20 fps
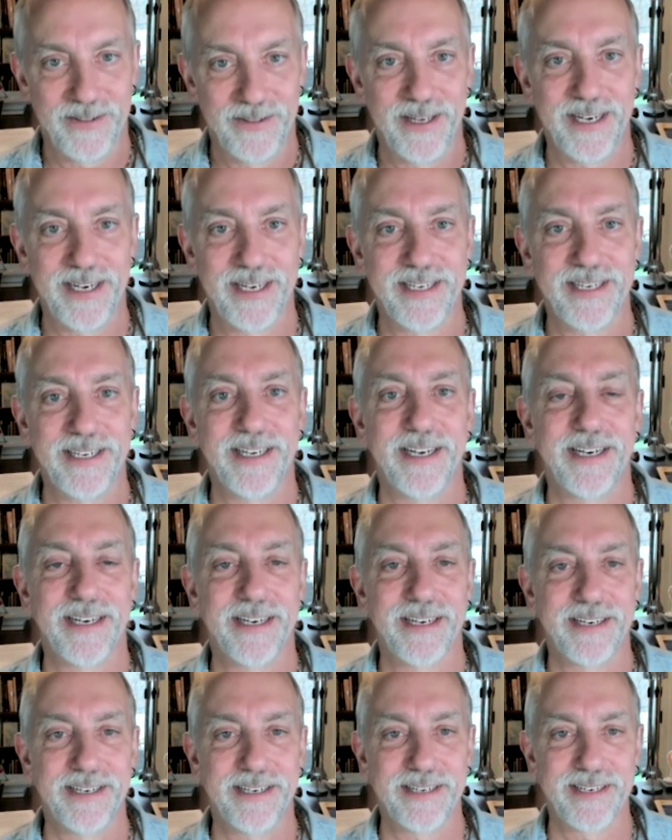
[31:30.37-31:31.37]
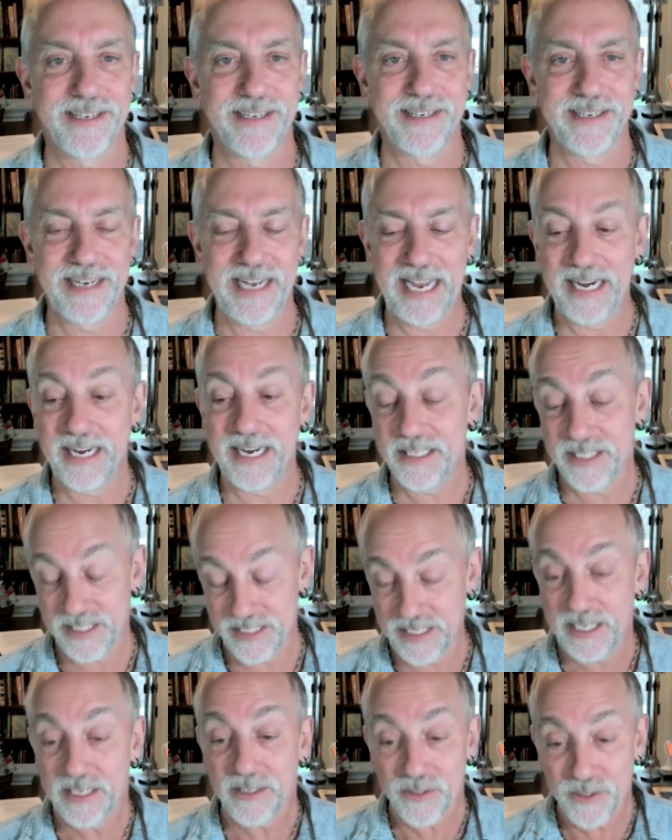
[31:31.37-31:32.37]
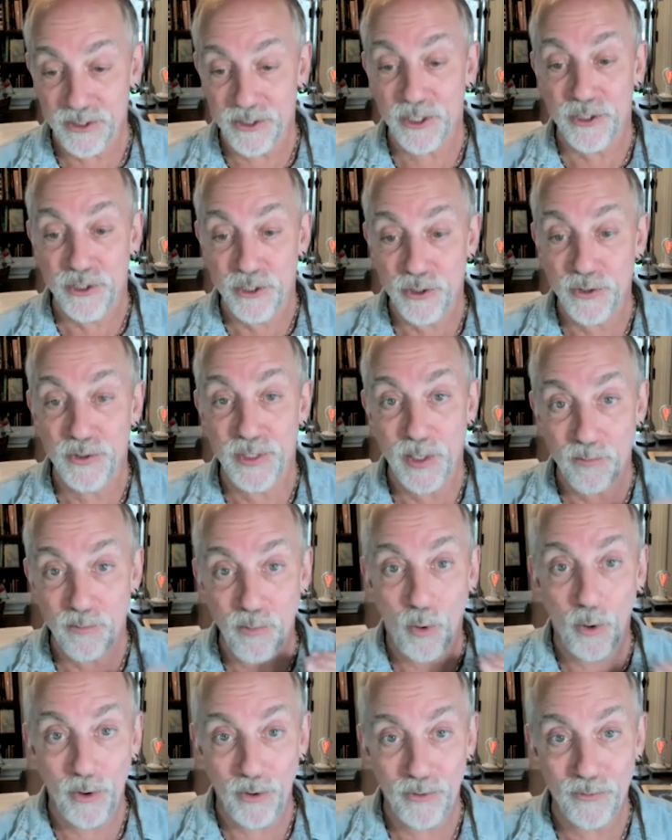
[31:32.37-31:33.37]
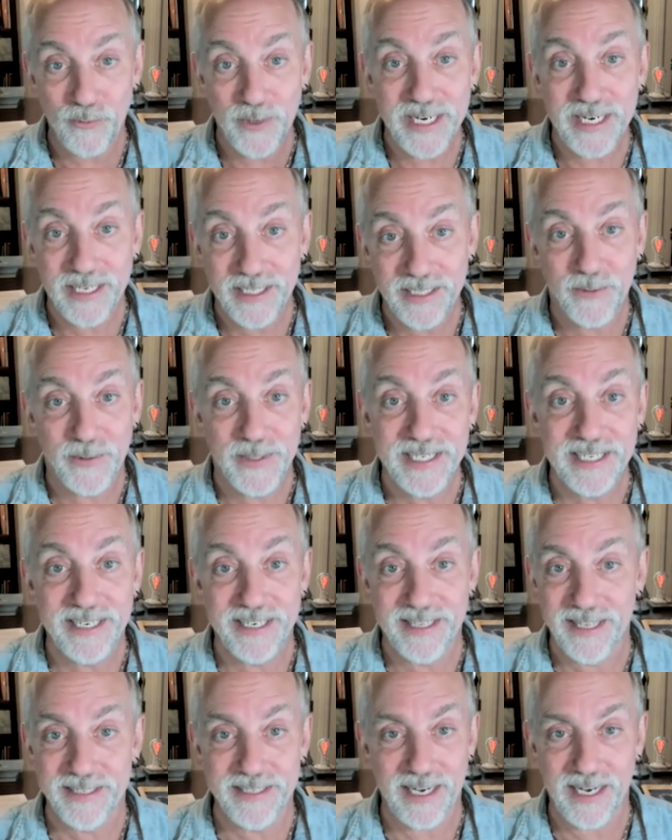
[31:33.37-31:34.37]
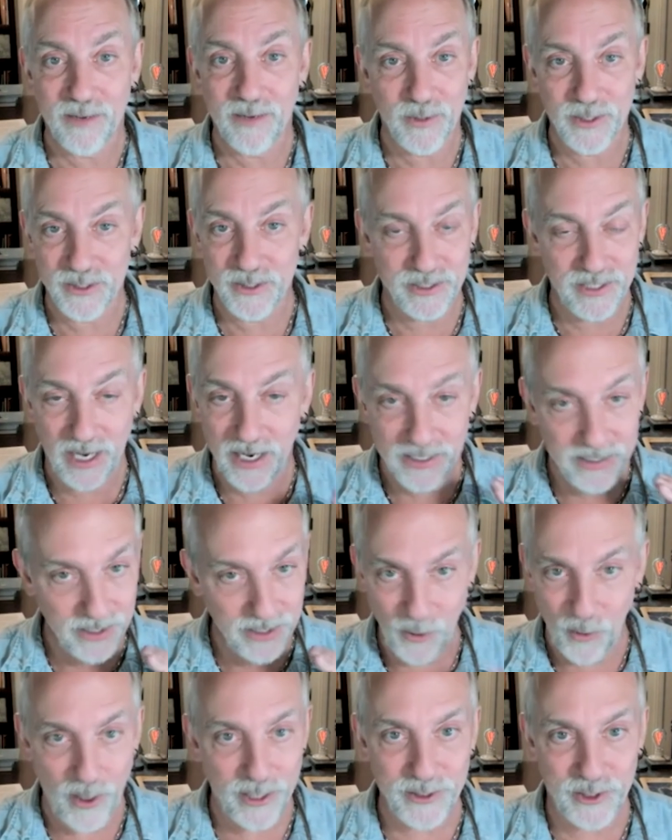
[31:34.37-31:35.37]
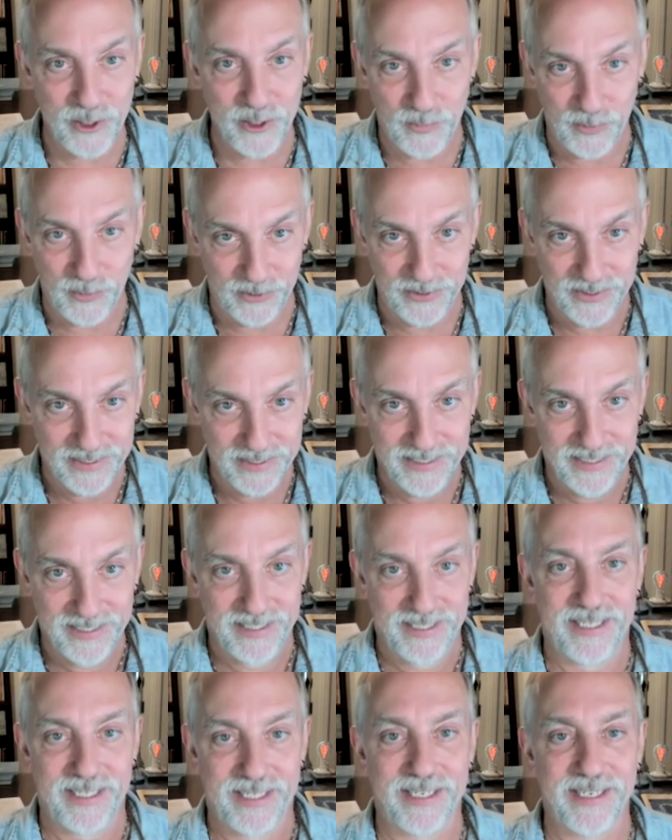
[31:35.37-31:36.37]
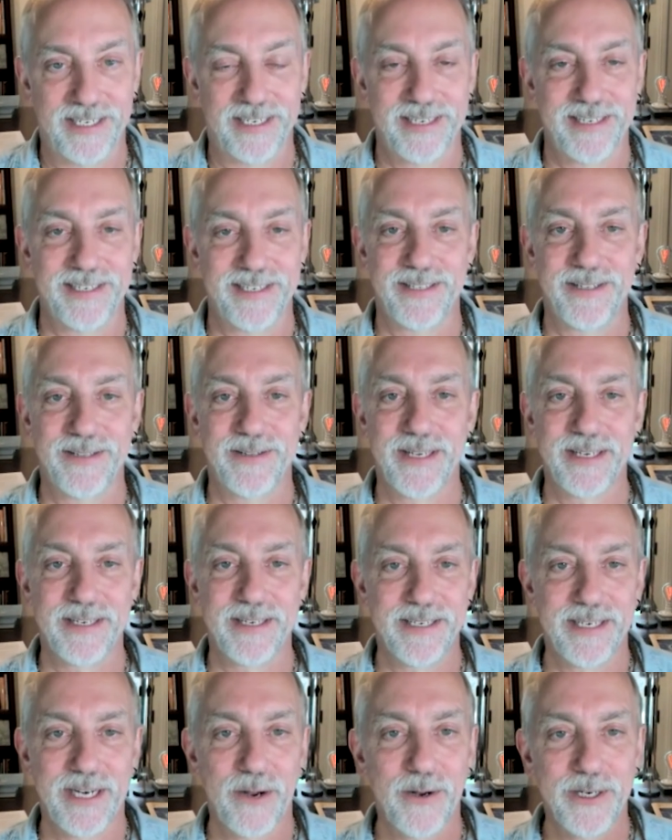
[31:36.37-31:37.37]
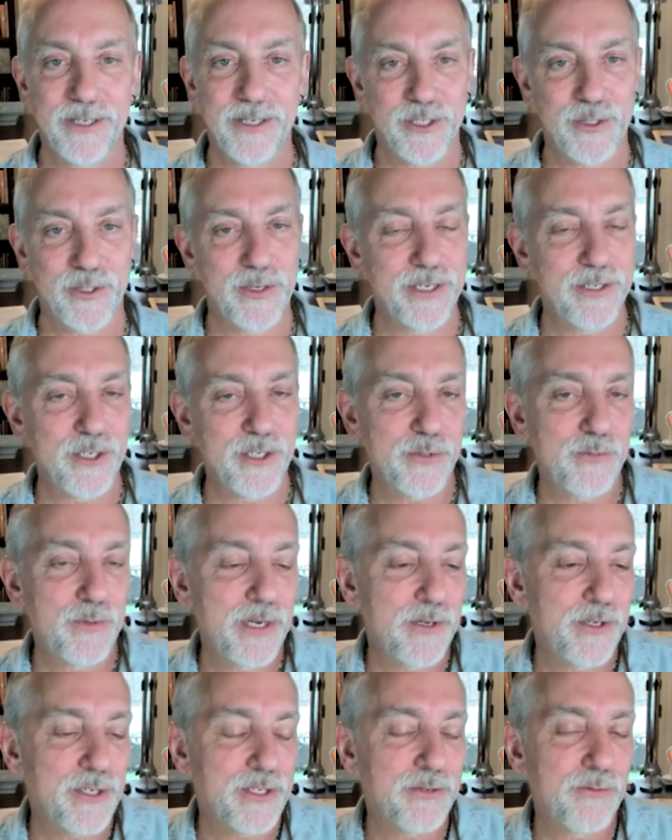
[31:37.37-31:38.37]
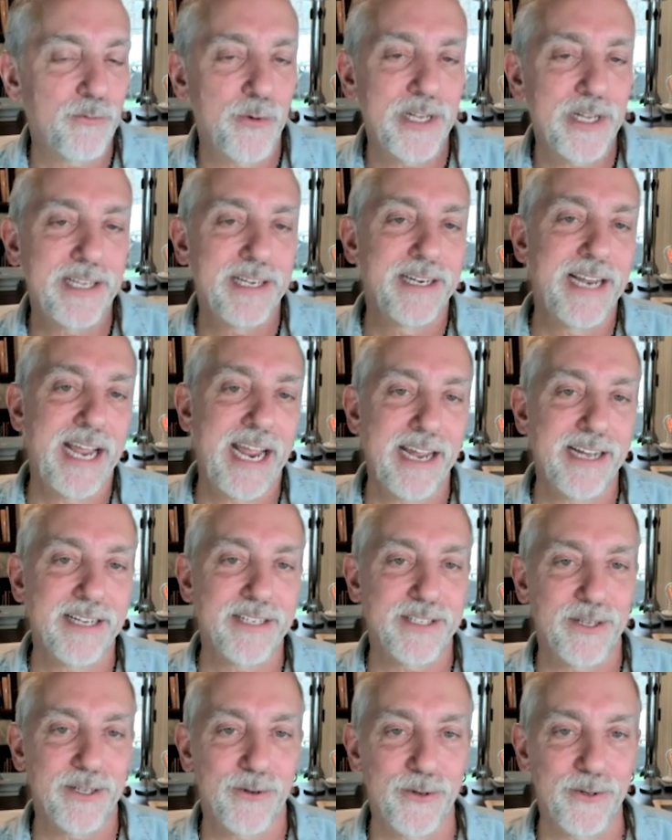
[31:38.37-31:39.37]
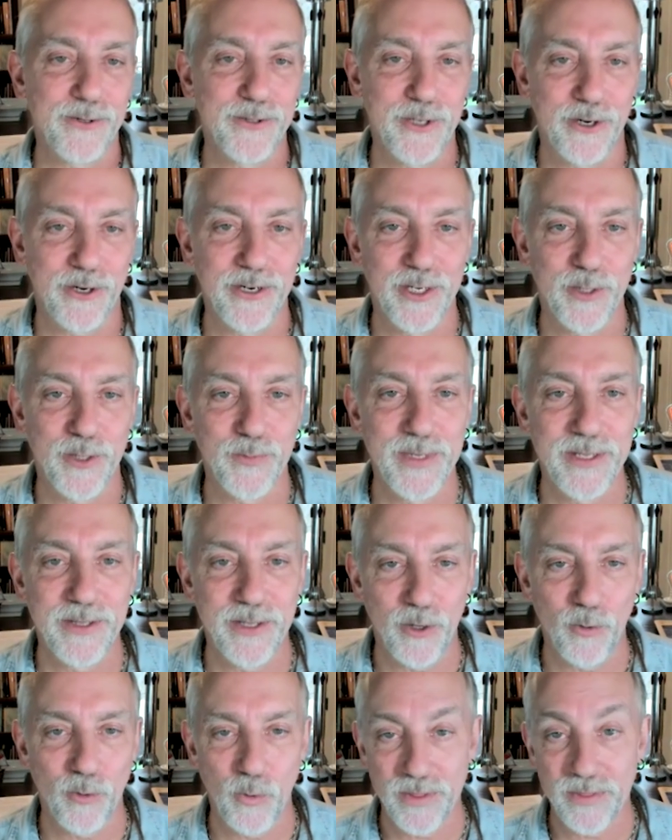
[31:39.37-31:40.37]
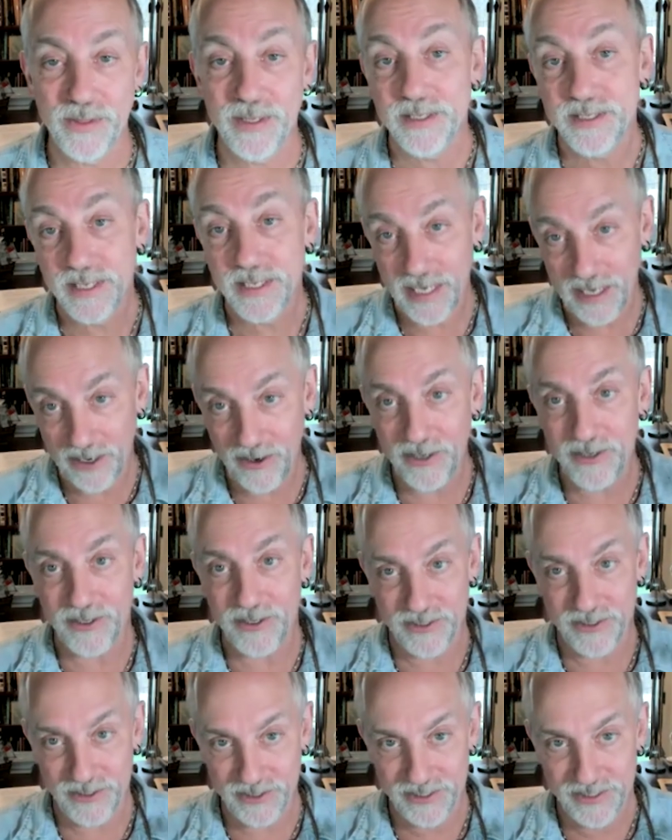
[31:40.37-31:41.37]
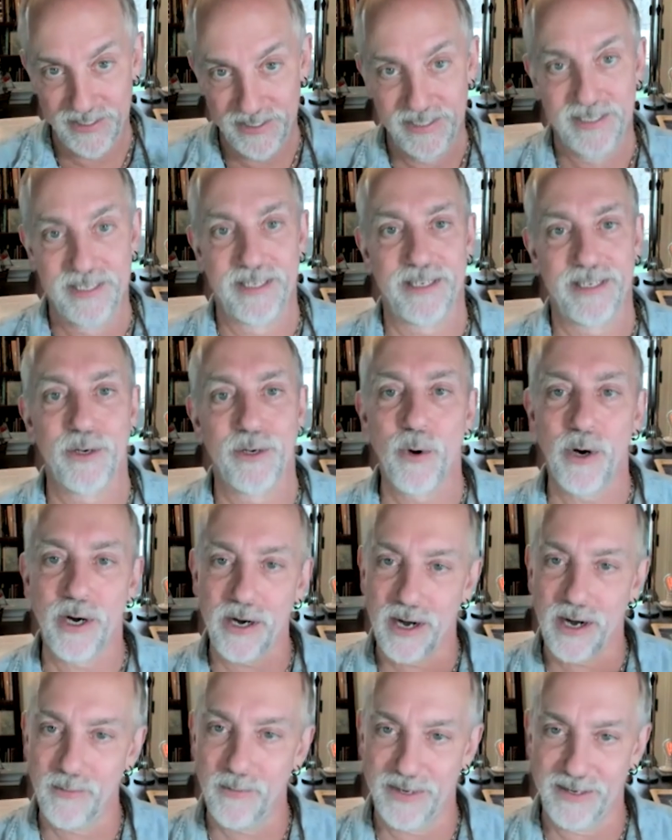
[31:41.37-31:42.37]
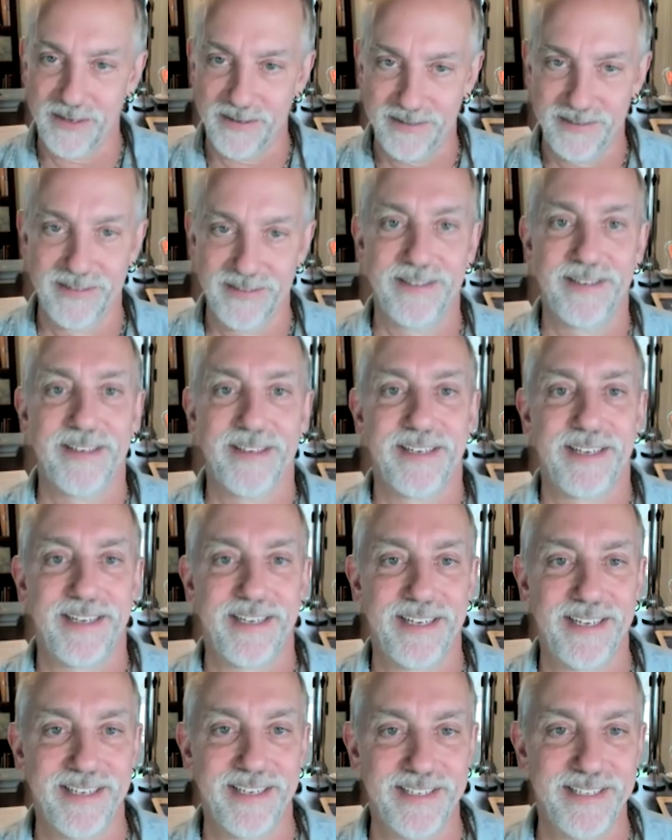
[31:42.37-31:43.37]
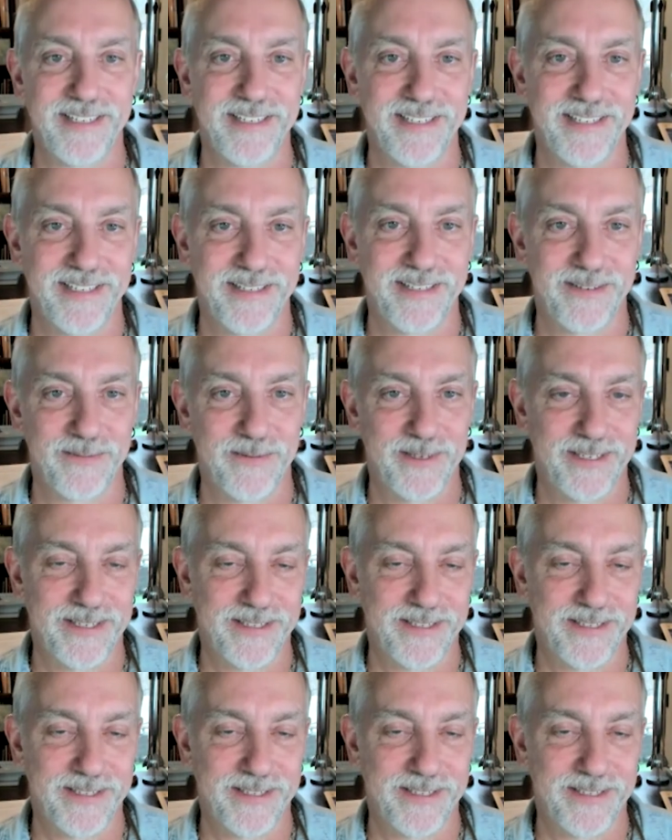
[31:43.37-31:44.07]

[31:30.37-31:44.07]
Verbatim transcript: that uh, and his skills to do the important rigging that we needed at the time was unquestionable uh, that you know it just it just it just really enhanced the whole journey to be there with these characters who are competent and uh,